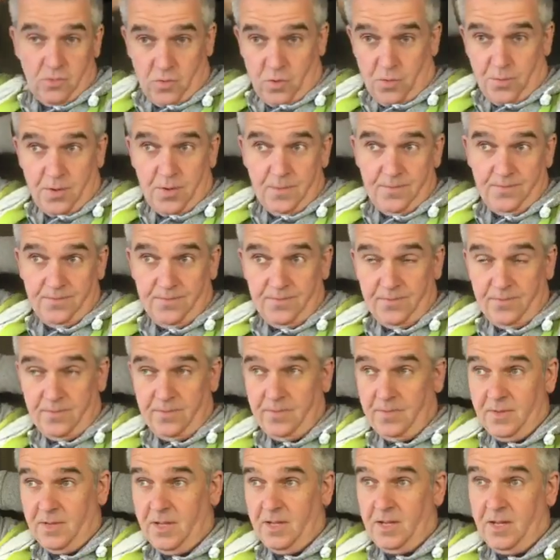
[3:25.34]
were up,
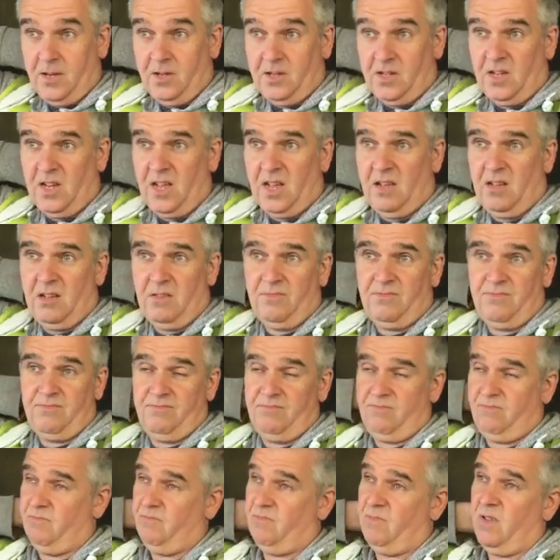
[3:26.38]
because I've
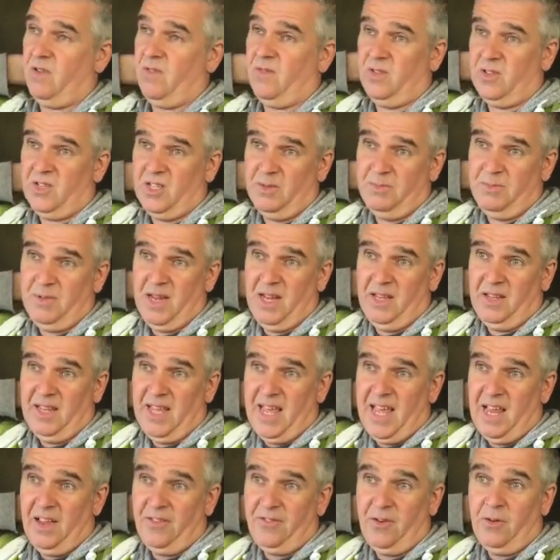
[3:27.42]
obviously been
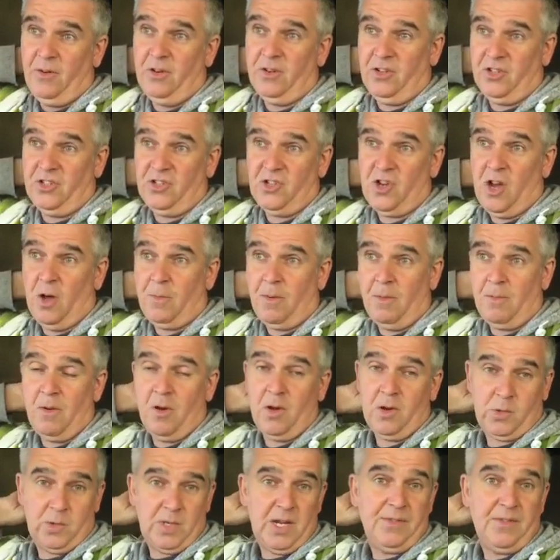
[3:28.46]
there, if I'm going to stop I
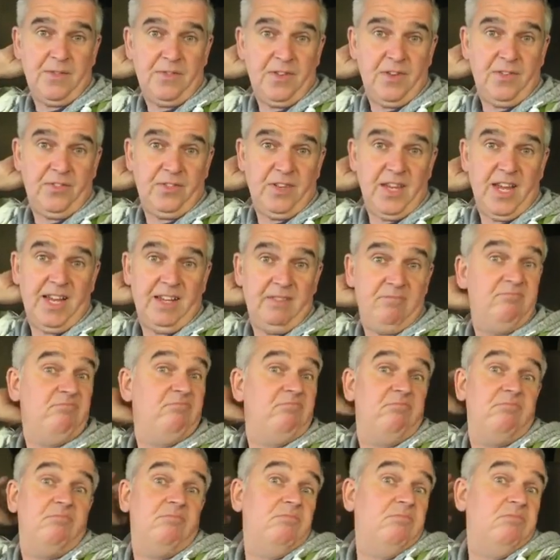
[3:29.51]
might as well have a 15.
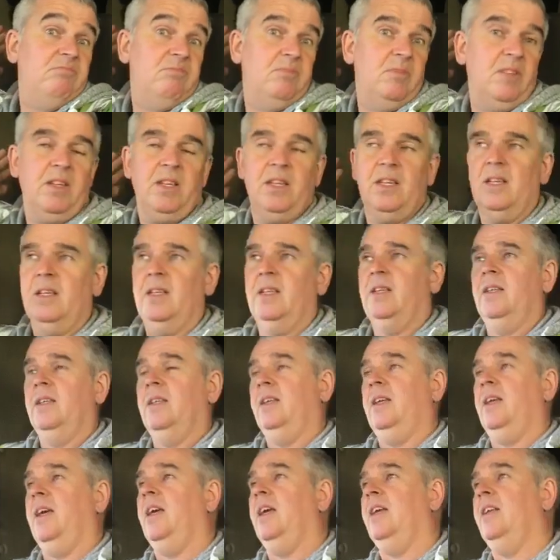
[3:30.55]

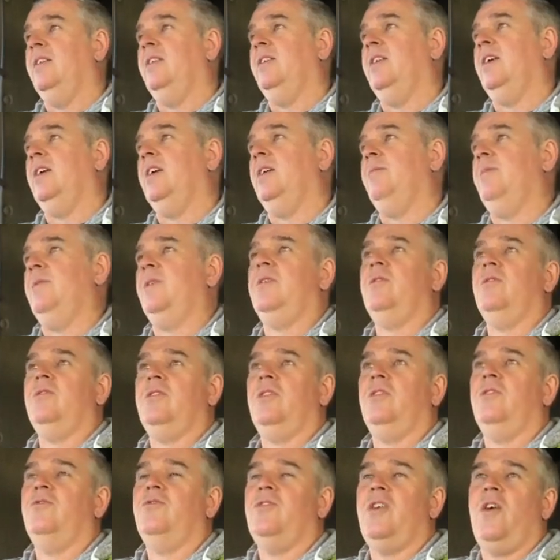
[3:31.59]
And because
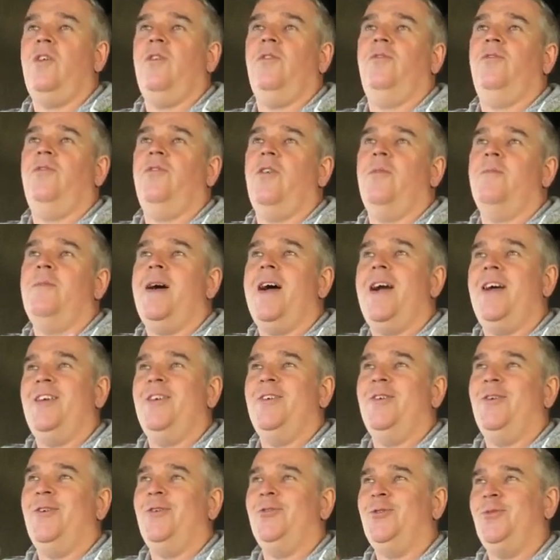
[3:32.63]
I drove from our
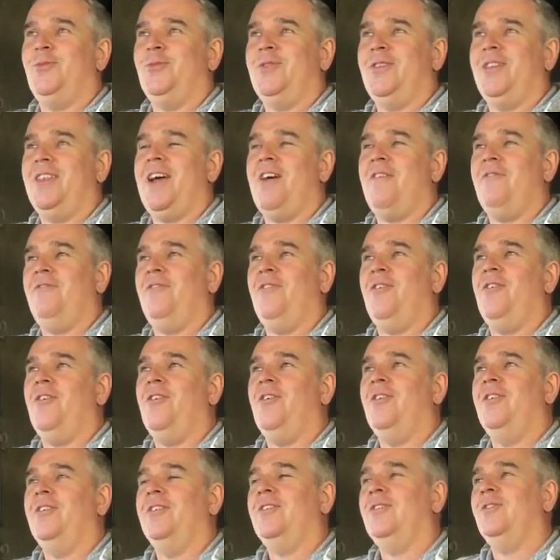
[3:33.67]
yard up to that
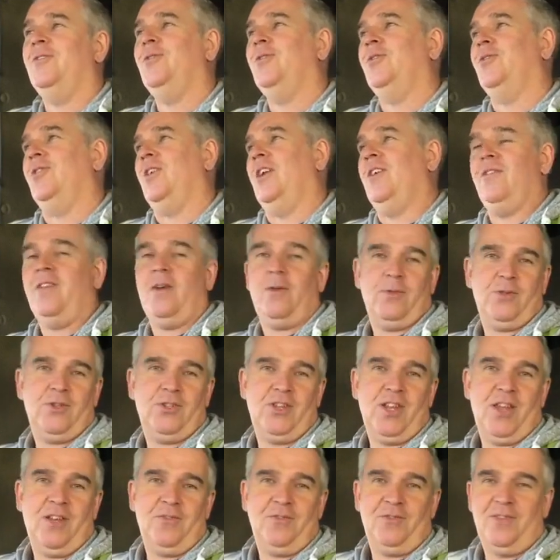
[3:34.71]
far, good grief, I was
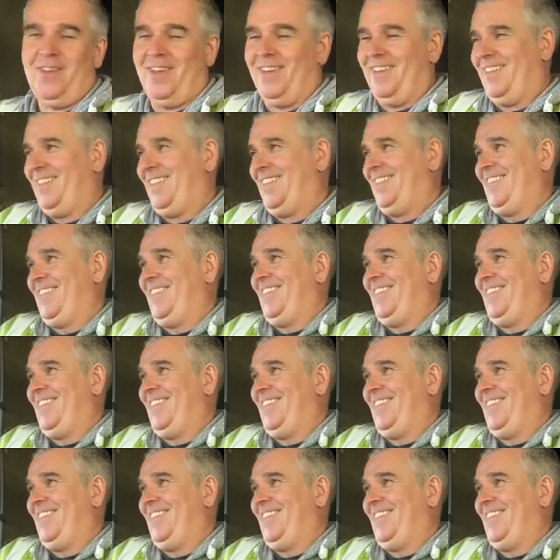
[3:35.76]
stiff.